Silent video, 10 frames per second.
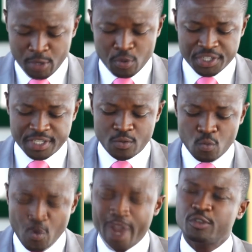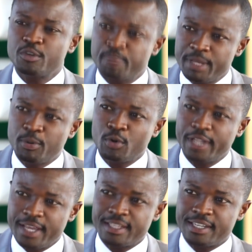Big question. Why don't
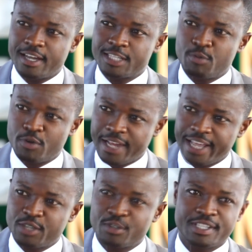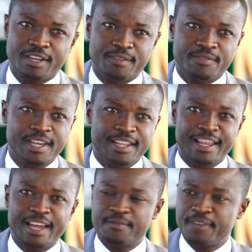people in the diaspora, like yourself,
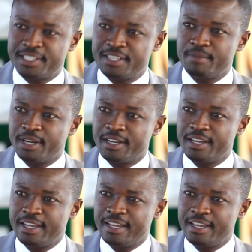like Fatima,